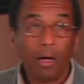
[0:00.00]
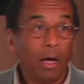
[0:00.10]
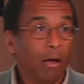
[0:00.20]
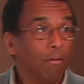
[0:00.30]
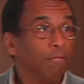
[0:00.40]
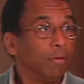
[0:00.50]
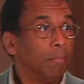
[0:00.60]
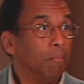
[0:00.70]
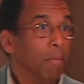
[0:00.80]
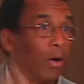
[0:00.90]
of
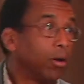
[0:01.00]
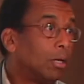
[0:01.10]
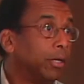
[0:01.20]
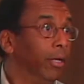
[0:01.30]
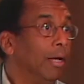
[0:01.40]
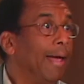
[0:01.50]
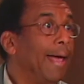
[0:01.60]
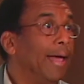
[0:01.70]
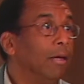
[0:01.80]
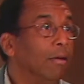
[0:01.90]
Maryland
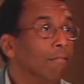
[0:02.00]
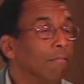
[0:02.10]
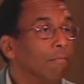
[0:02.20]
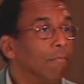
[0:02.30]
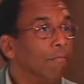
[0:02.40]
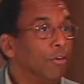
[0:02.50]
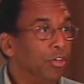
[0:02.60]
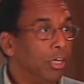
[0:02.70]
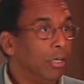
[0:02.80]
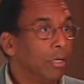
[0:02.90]
and
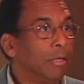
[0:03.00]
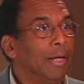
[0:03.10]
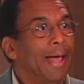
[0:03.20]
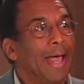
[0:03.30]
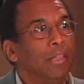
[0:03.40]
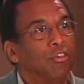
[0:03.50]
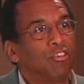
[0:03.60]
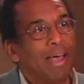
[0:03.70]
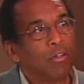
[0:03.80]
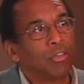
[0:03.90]
Virginia and the
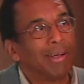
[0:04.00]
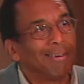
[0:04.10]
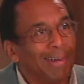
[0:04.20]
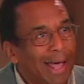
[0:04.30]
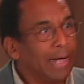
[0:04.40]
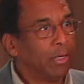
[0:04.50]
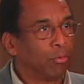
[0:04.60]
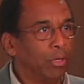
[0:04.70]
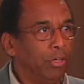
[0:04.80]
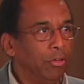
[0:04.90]
South Carolina
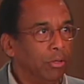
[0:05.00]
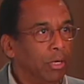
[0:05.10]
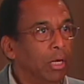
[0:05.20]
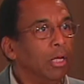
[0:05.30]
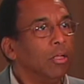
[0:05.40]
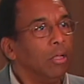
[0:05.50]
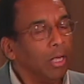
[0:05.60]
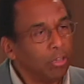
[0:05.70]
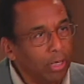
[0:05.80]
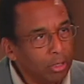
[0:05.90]
region.
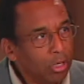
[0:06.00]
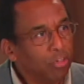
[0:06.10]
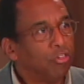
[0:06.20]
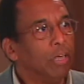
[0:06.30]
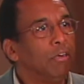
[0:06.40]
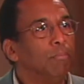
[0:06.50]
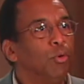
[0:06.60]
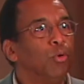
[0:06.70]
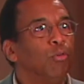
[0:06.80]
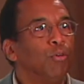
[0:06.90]
It does tend to
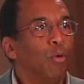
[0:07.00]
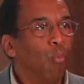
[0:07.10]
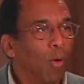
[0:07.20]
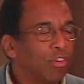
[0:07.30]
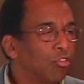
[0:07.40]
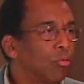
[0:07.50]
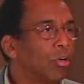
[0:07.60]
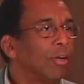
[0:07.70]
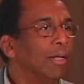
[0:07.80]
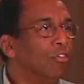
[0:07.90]
move
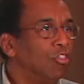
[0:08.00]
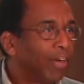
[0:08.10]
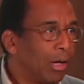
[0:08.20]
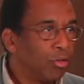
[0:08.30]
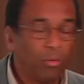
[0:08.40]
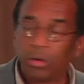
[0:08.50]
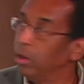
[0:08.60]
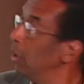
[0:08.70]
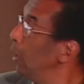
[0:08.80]
westward and southward